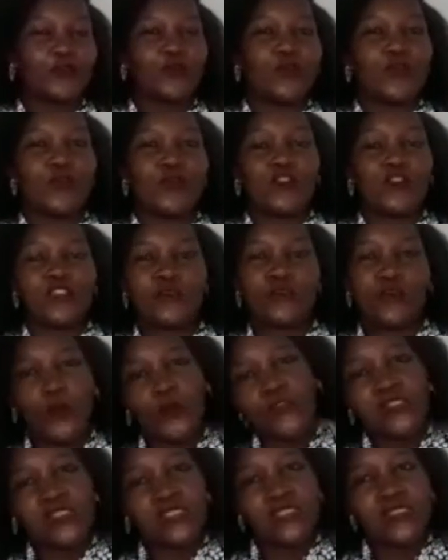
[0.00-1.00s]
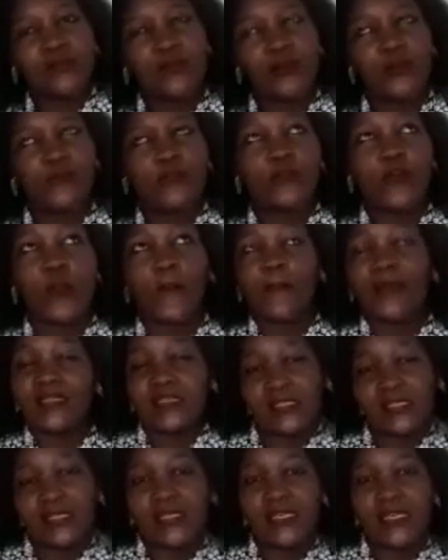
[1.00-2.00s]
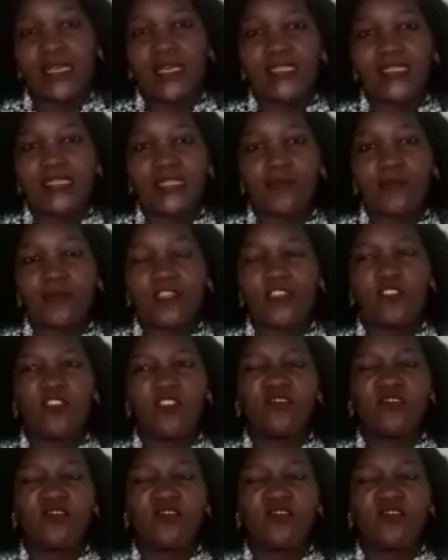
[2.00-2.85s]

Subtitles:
be responsible for a particular something.